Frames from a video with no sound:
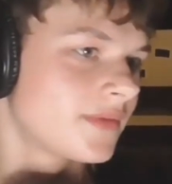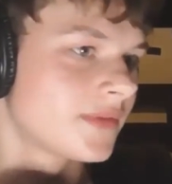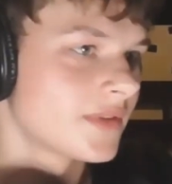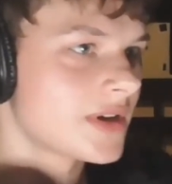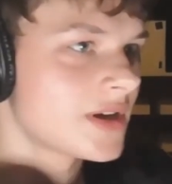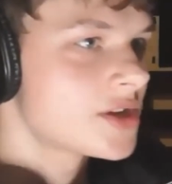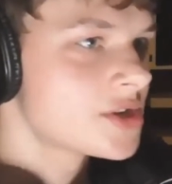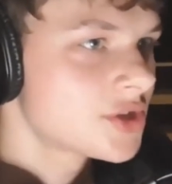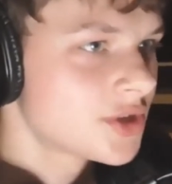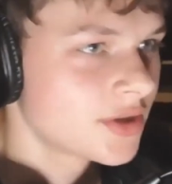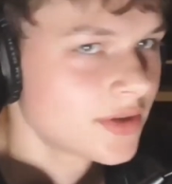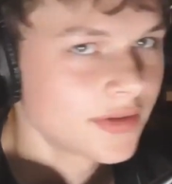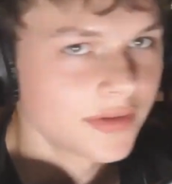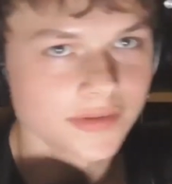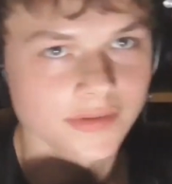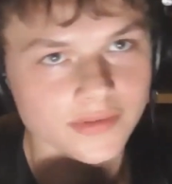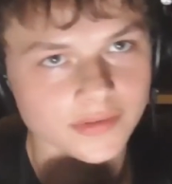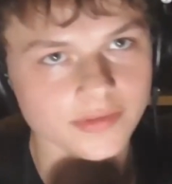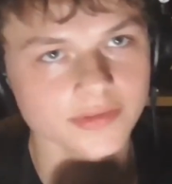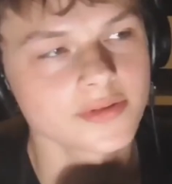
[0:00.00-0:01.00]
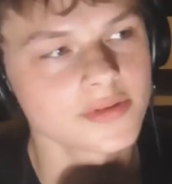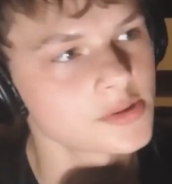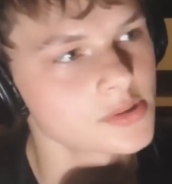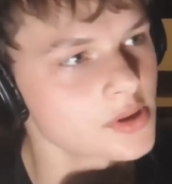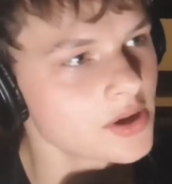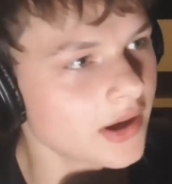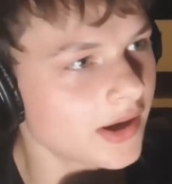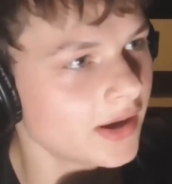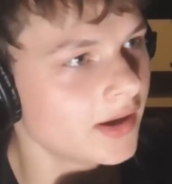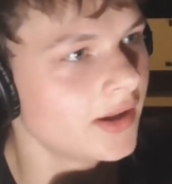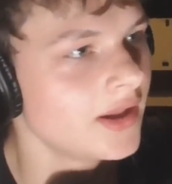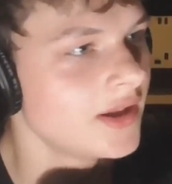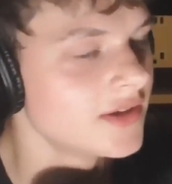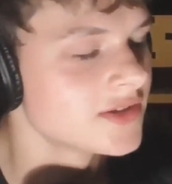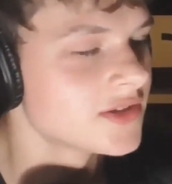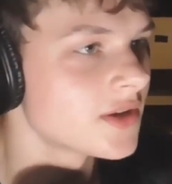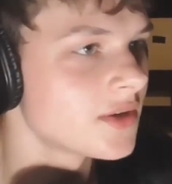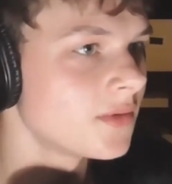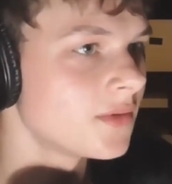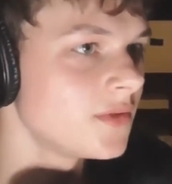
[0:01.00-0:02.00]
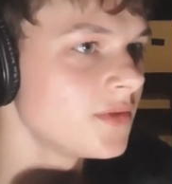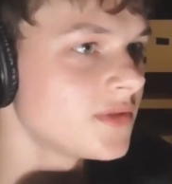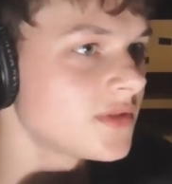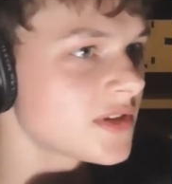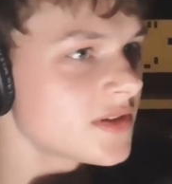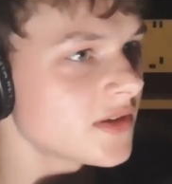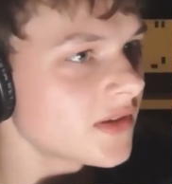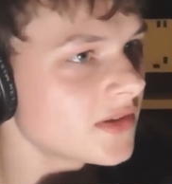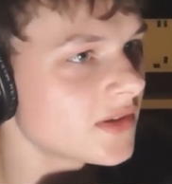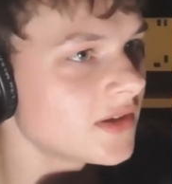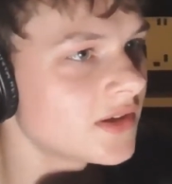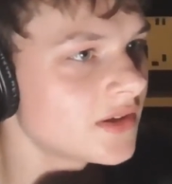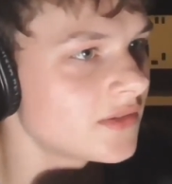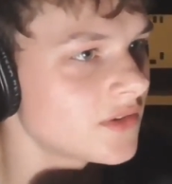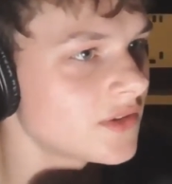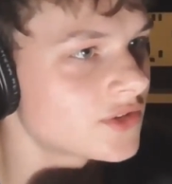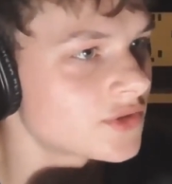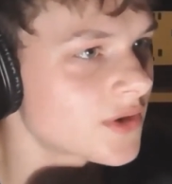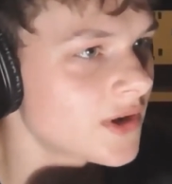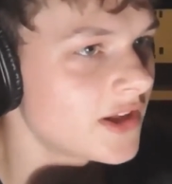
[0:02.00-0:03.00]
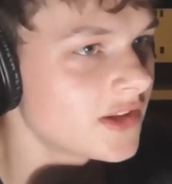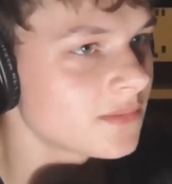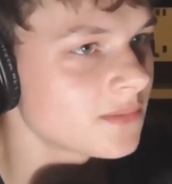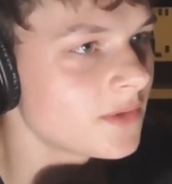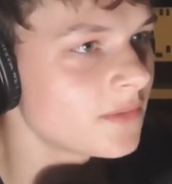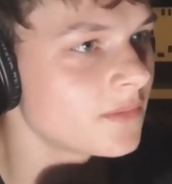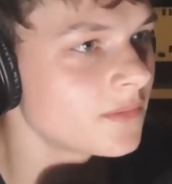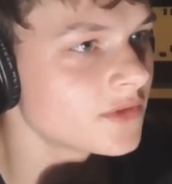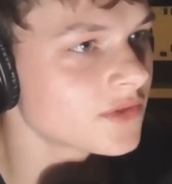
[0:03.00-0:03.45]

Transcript: Gotcha. Okay. So you said that the trans movement